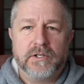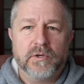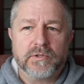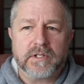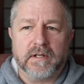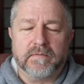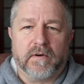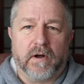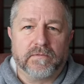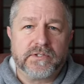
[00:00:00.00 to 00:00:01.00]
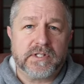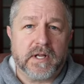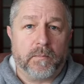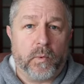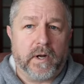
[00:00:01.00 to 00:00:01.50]
usually involves
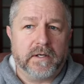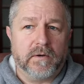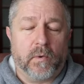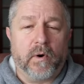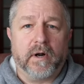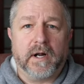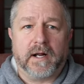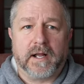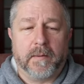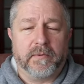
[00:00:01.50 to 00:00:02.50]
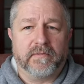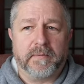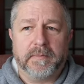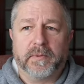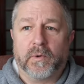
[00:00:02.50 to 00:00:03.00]
someone or a couple of
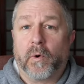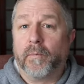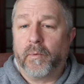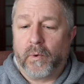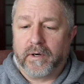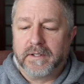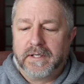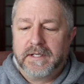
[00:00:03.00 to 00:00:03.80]
people or more